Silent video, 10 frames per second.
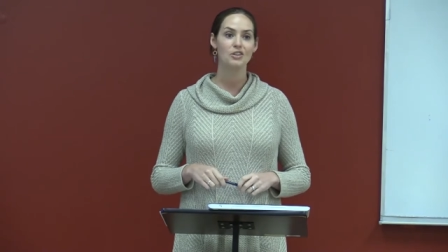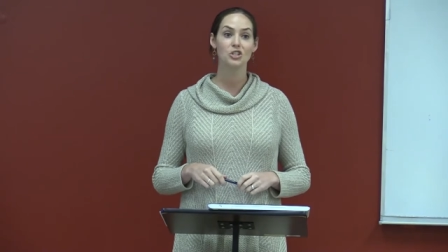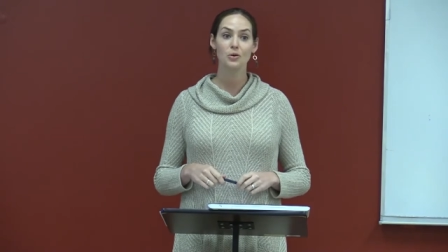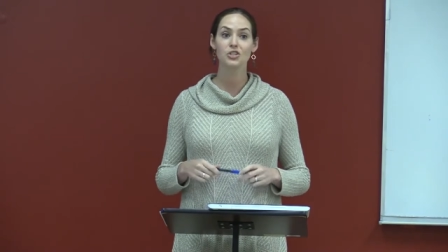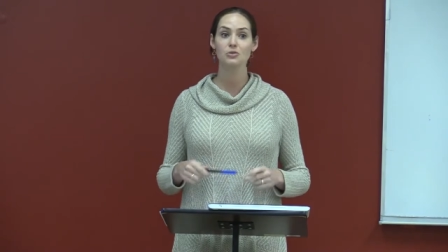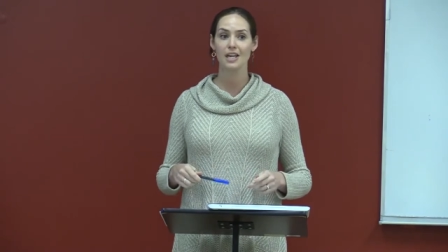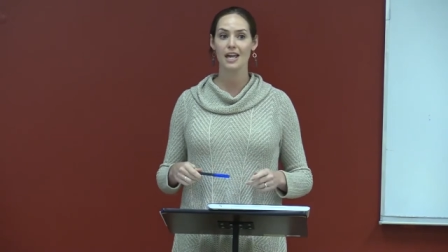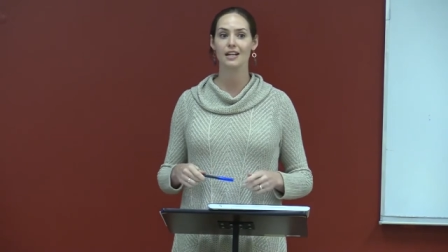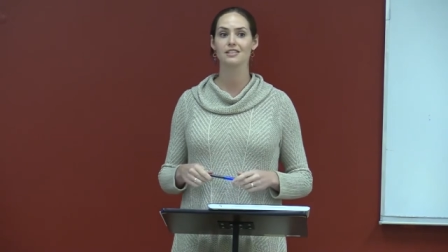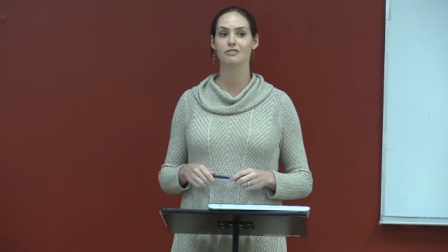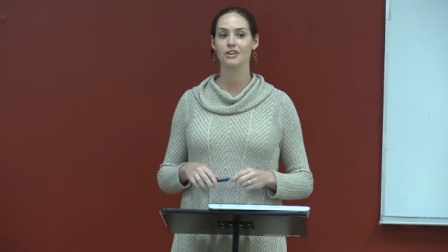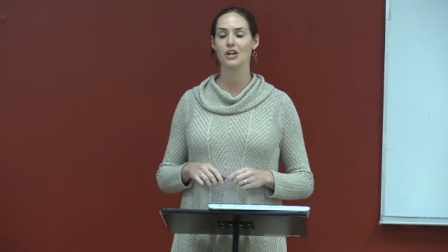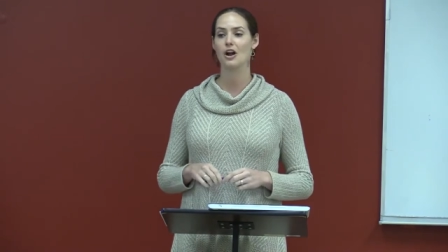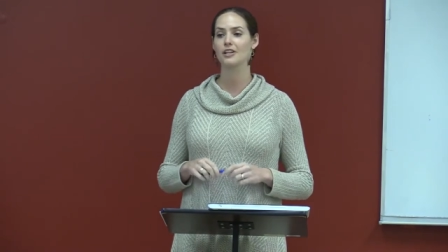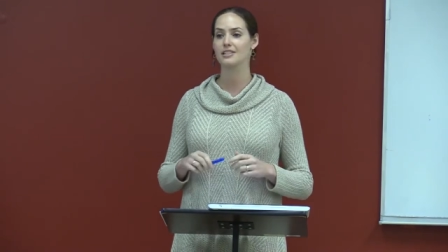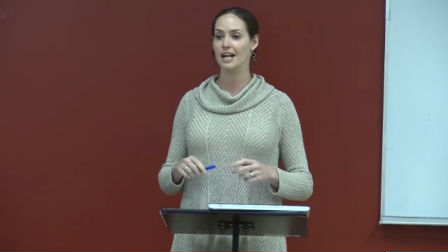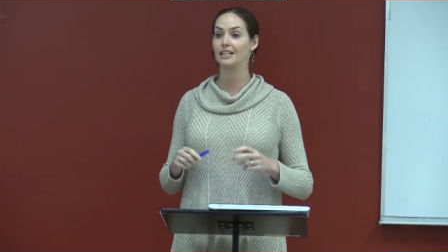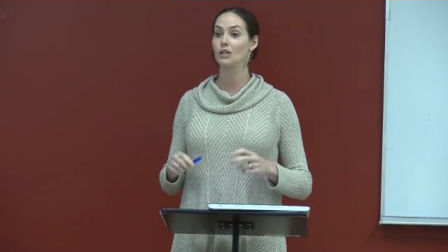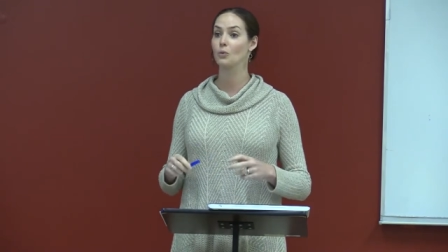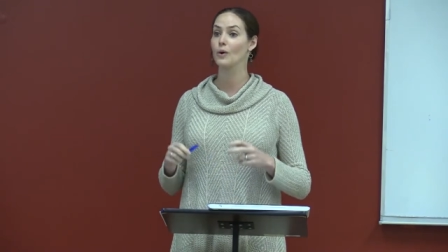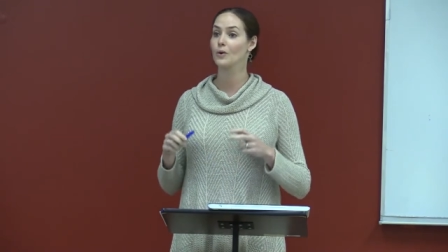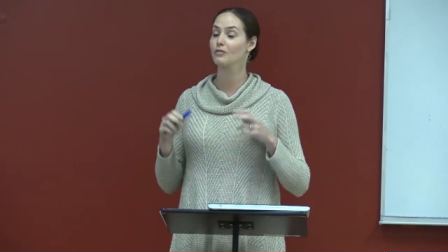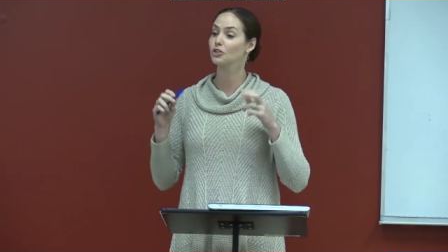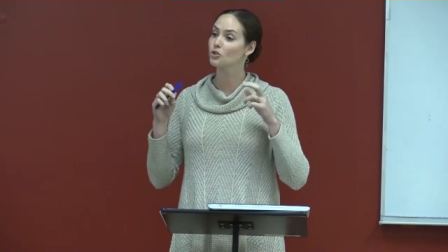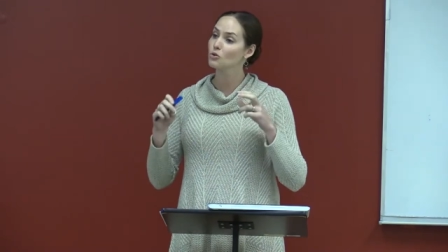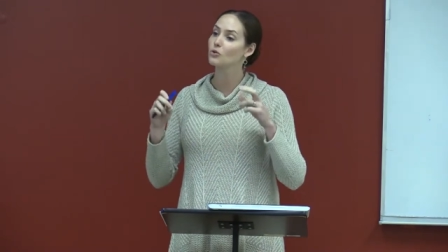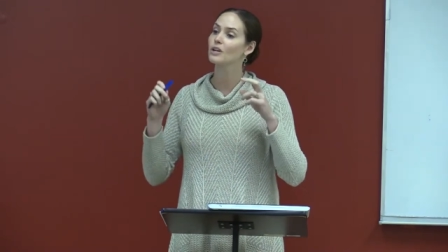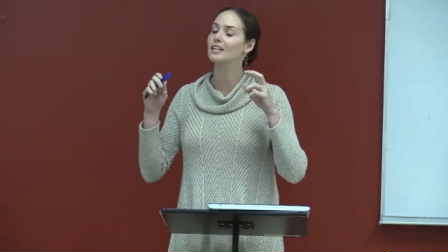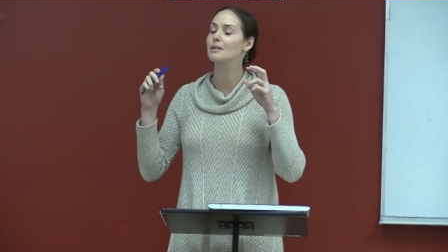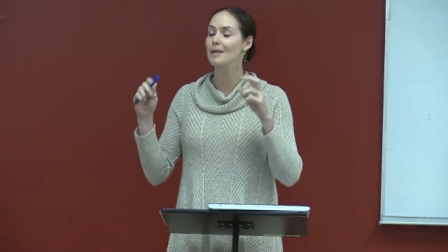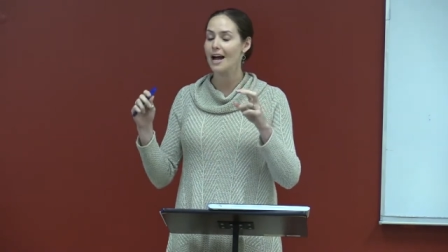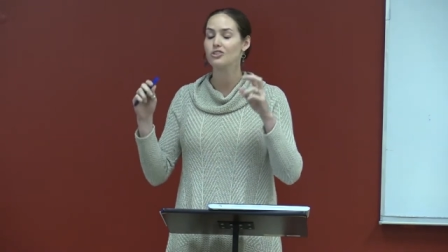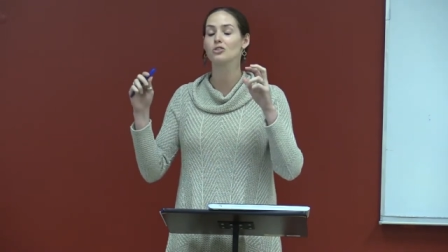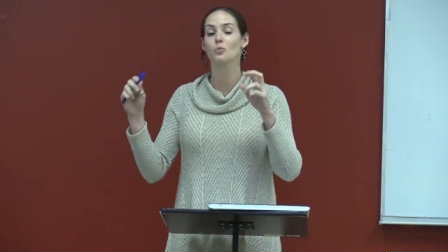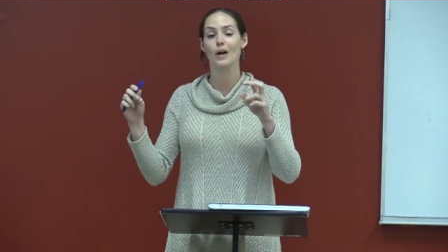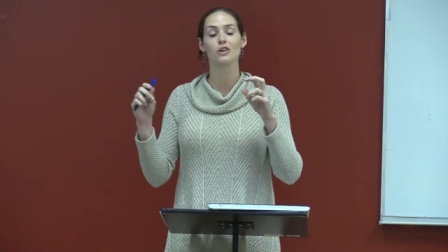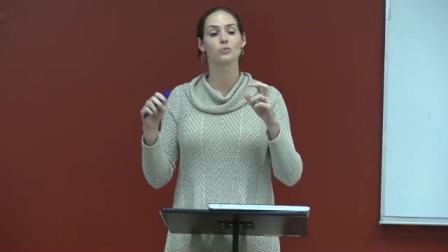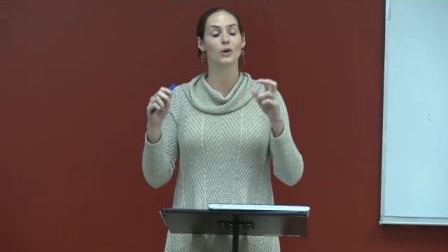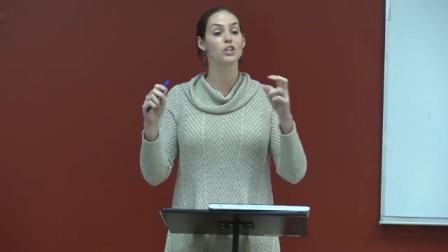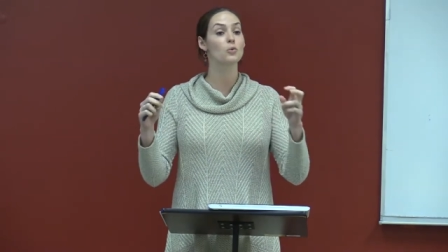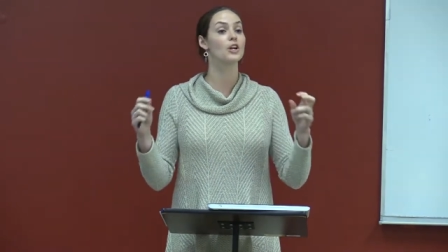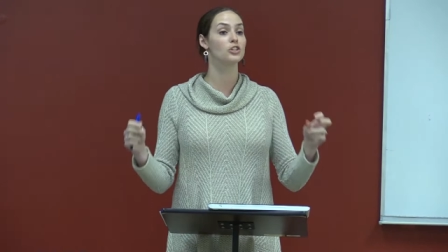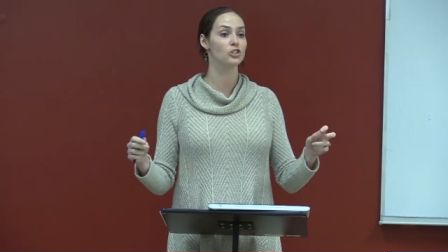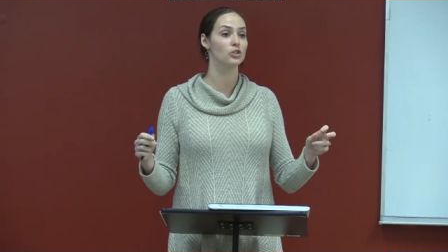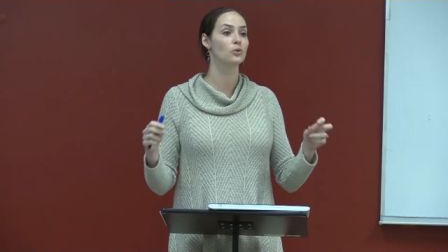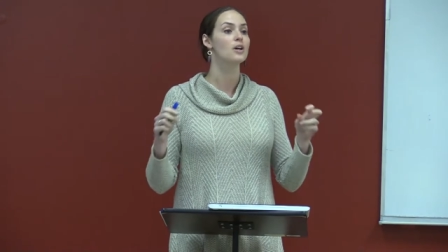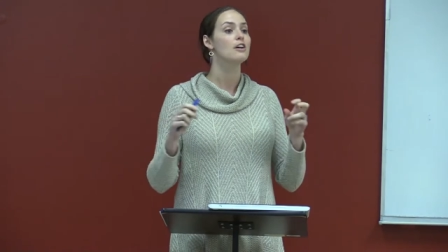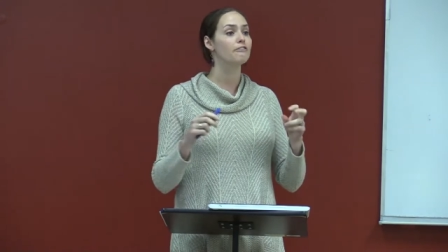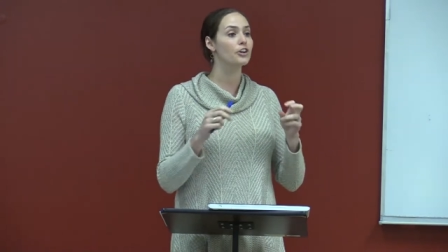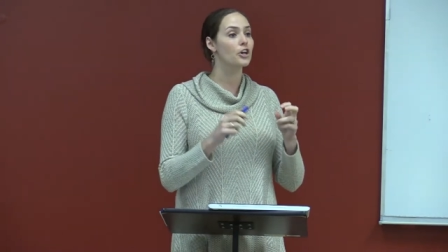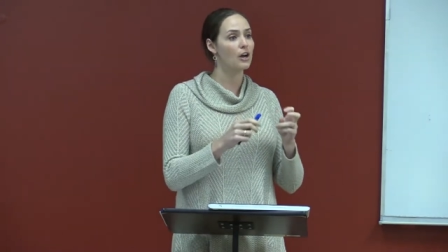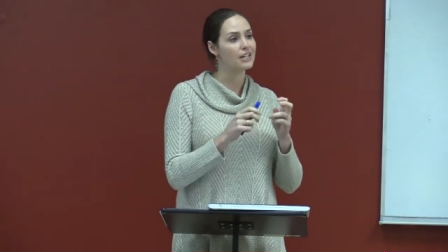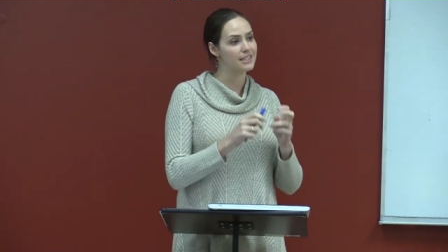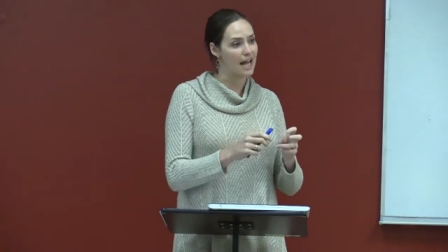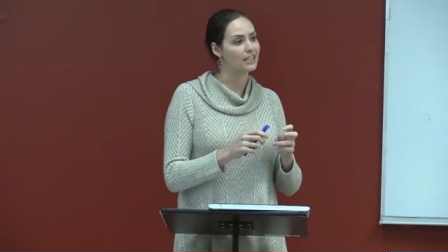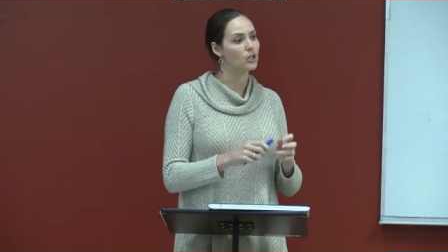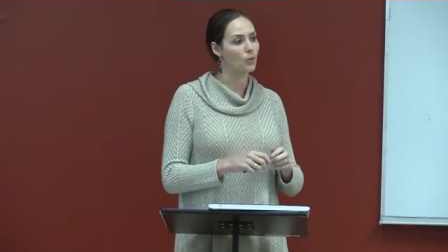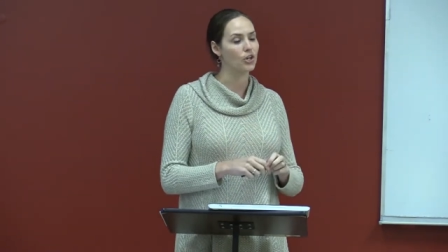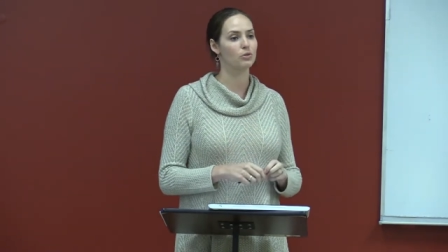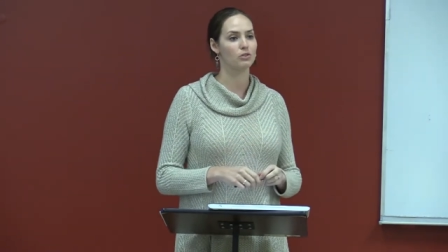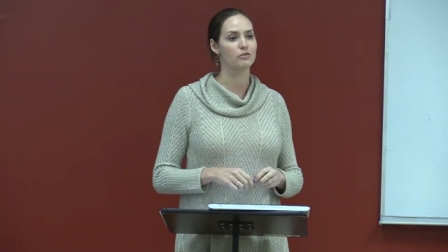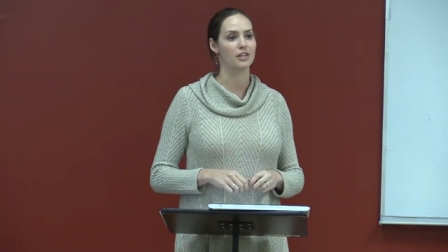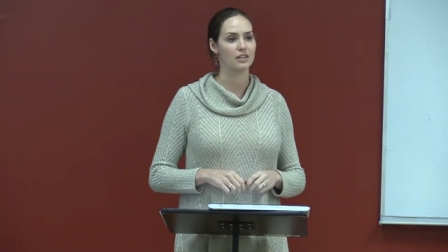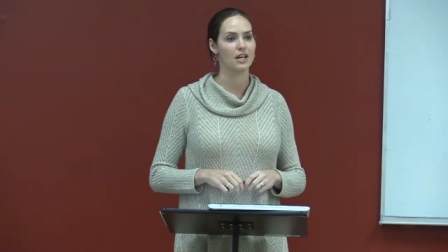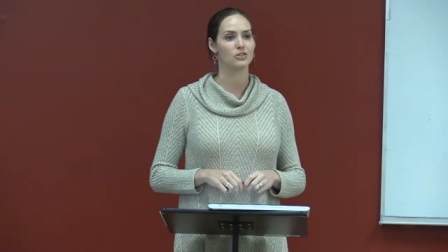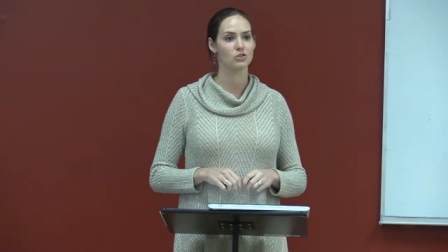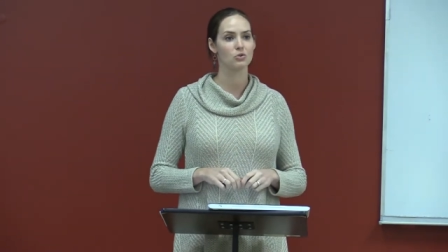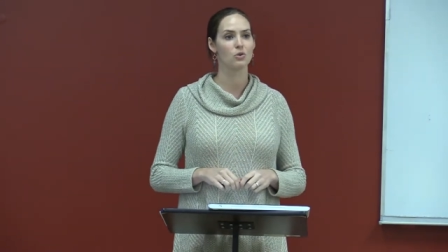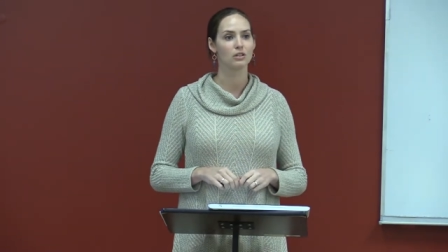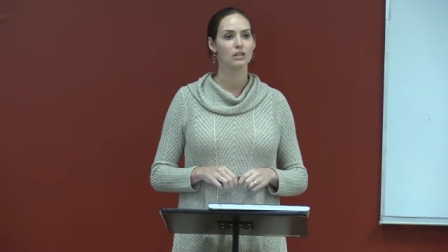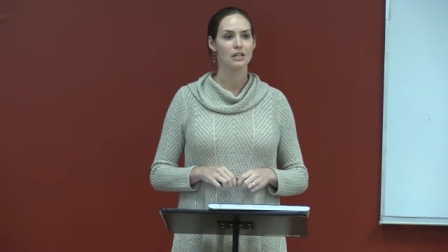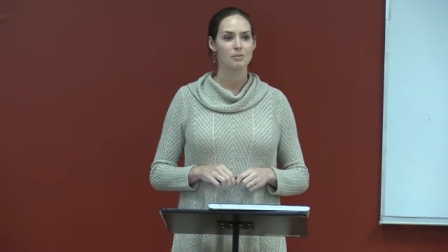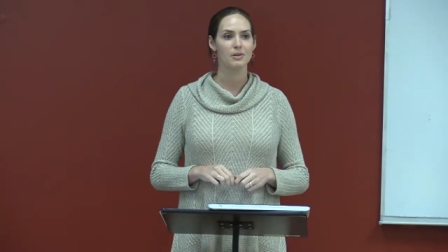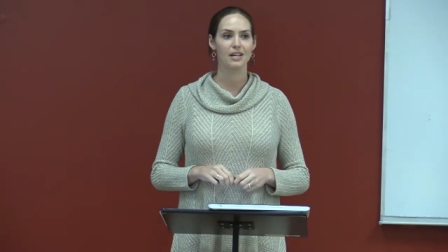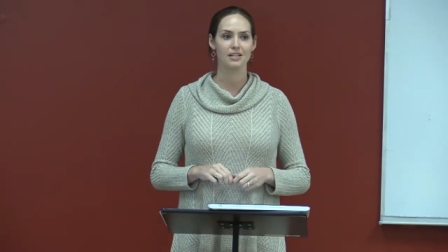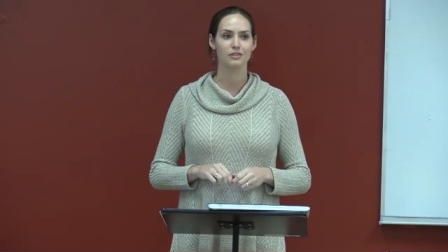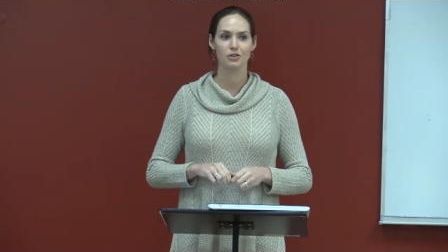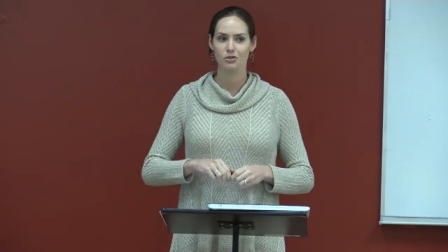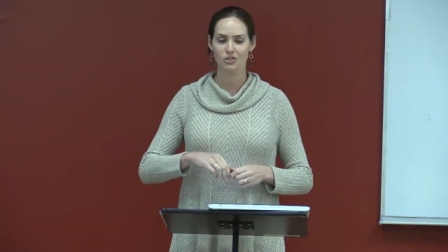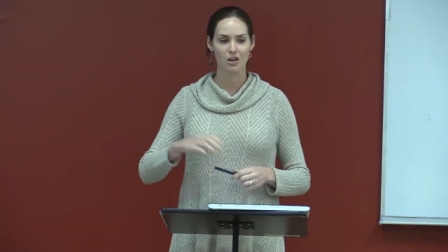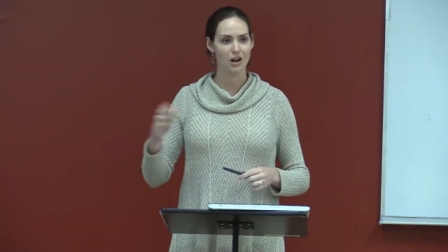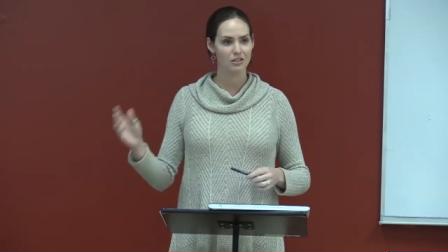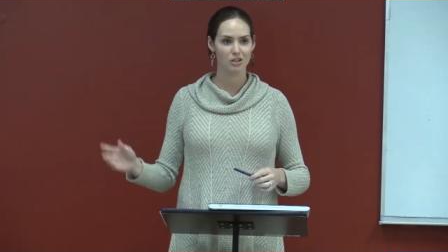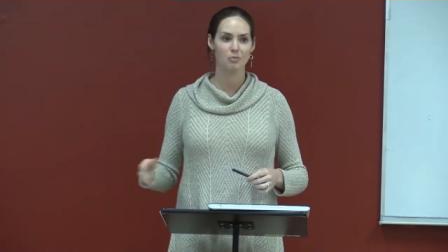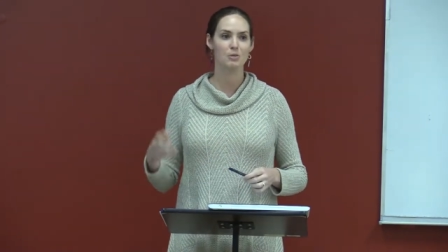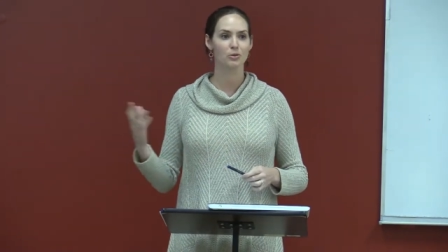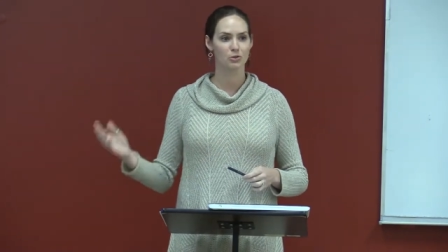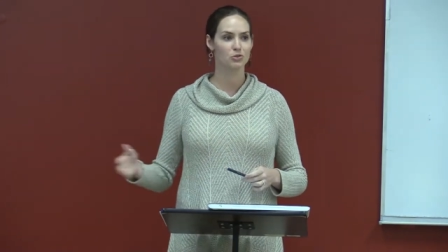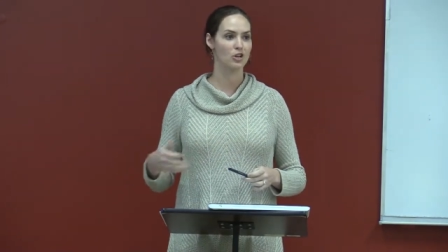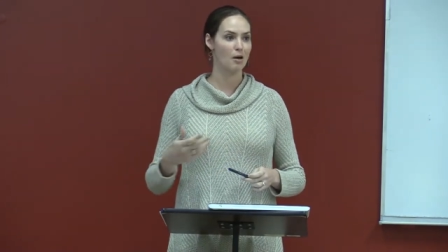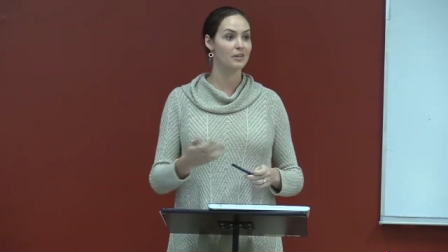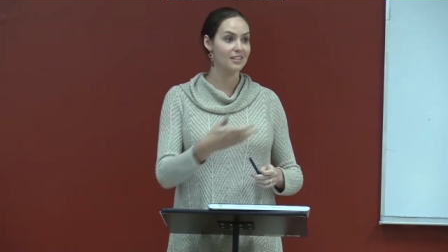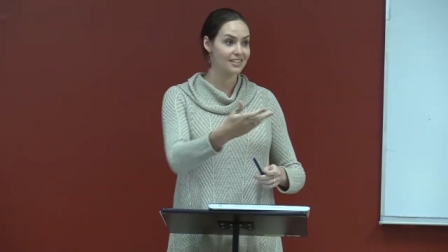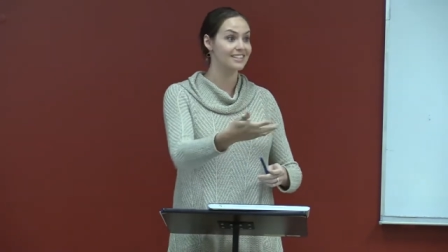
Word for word: Do what you can to figure out exactly, if you can imagine where what you want to do, figure out exactly where you would fit at that school. Because if you just talk to the people whose job it is